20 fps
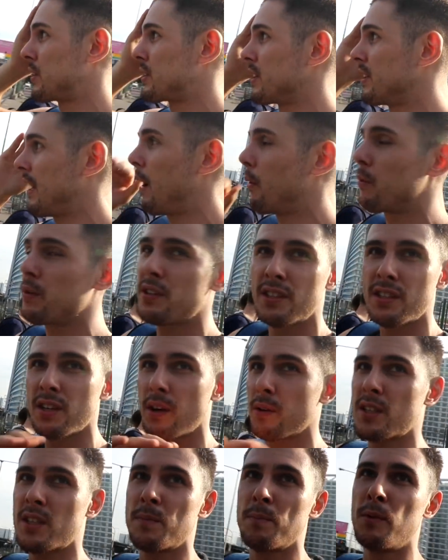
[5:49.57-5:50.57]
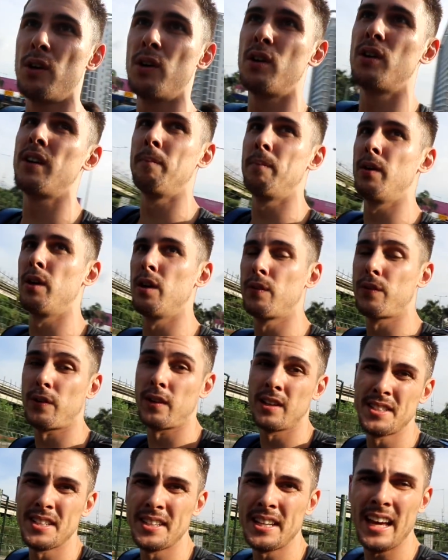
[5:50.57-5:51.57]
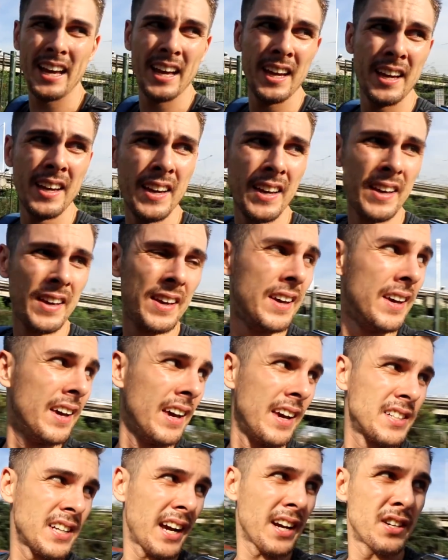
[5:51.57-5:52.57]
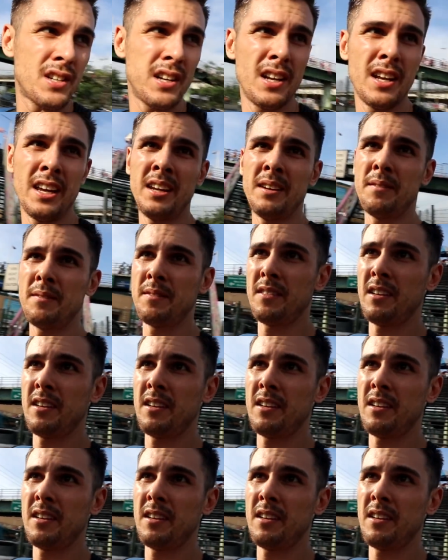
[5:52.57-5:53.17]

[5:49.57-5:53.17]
So that was so smooth and beautiful. And today is actually